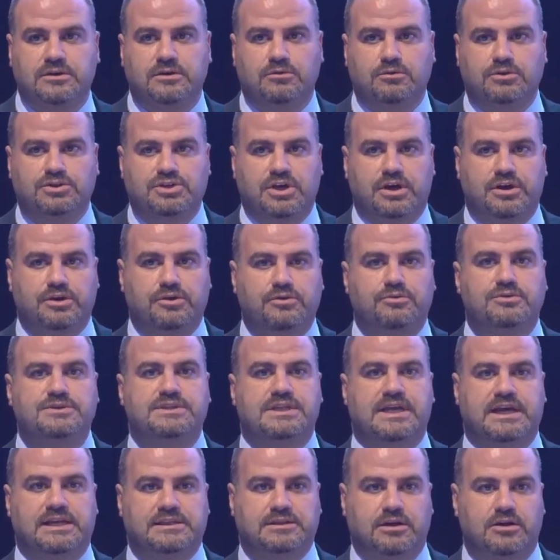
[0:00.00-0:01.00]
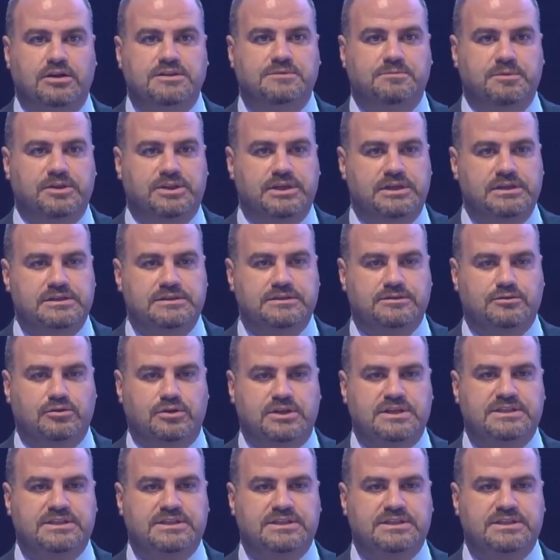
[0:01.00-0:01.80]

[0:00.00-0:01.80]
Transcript: which are used at hospitals to